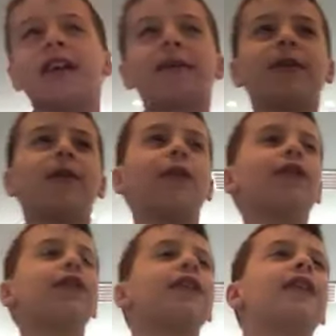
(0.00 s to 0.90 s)
I mean,
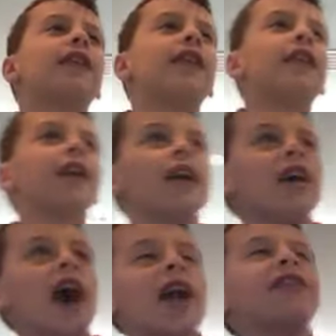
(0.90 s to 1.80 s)
what's,
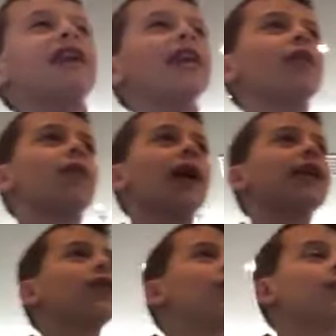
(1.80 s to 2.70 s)
I'd say the
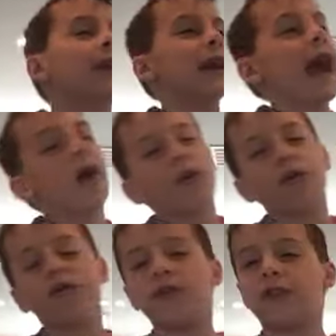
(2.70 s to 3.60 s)
ranks would be out of
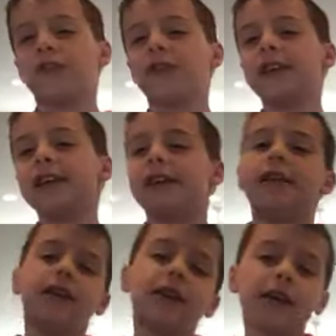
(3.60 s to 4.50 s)
15.
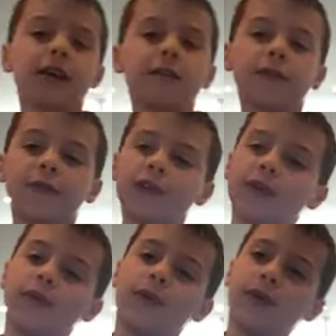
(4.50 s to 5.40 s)

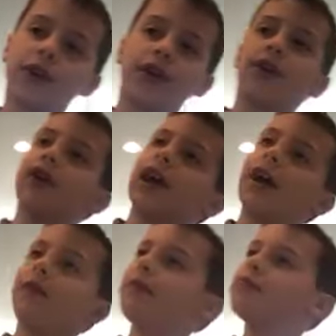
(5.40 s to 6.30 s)
15 really good,
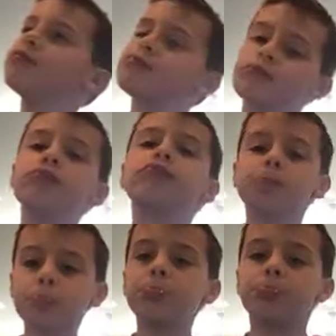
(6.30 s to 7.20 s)
10
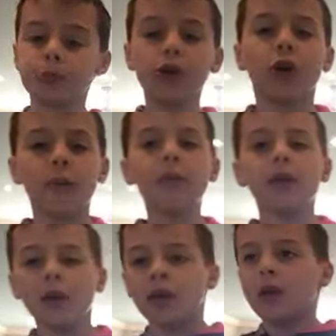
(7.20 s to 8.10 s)
good
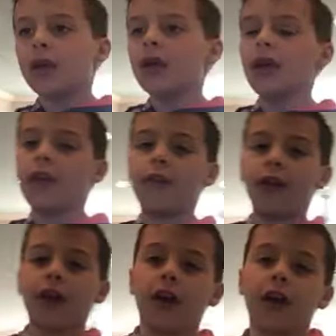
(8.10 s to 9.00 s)
and
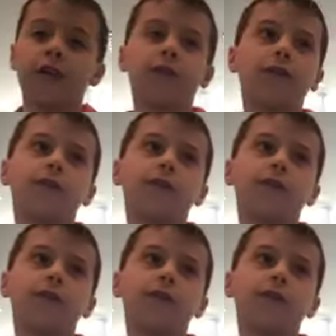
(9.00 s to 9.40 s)
then